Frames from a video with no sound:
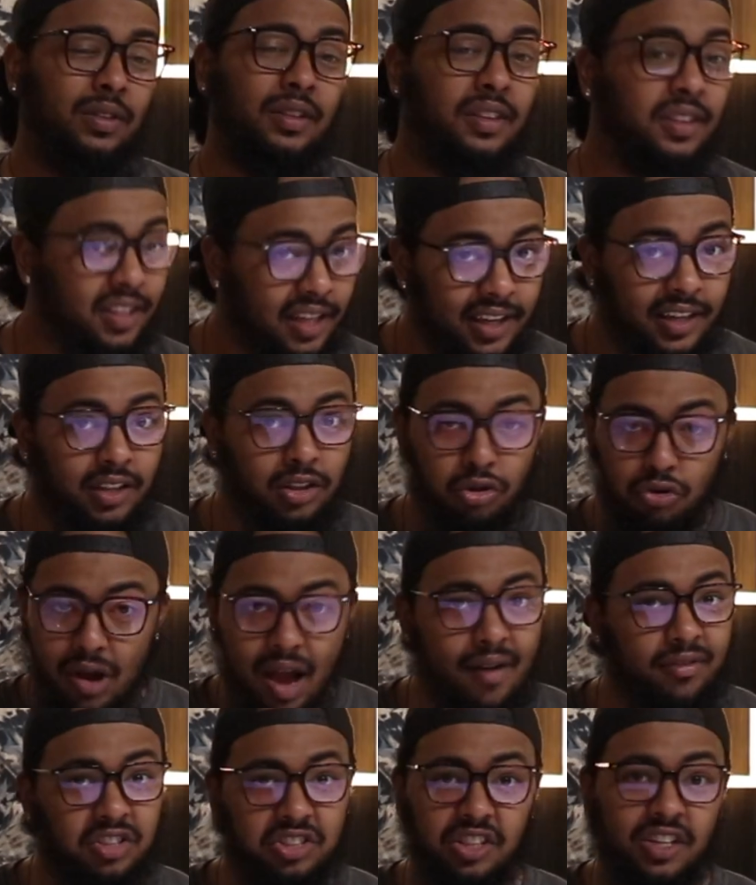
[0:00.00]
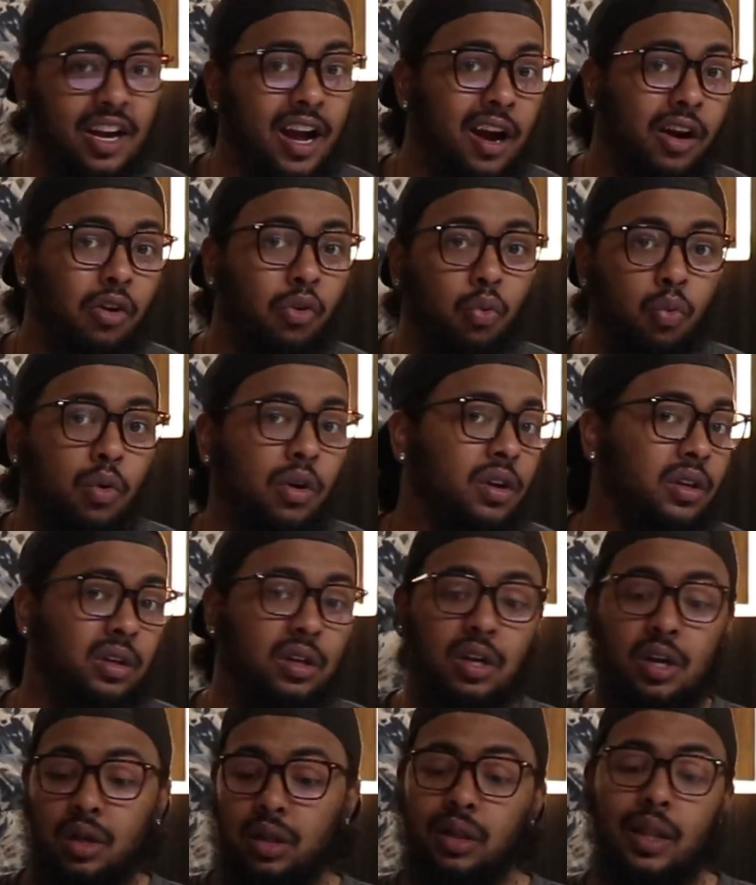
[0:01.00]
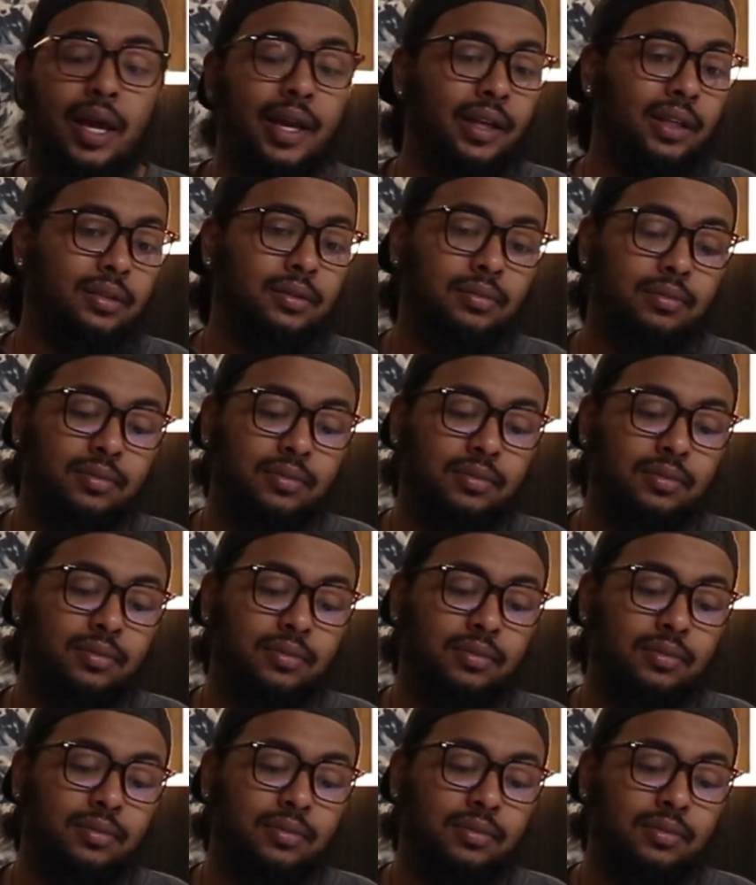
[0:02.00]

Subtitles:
Then you have a Chicago 1. Like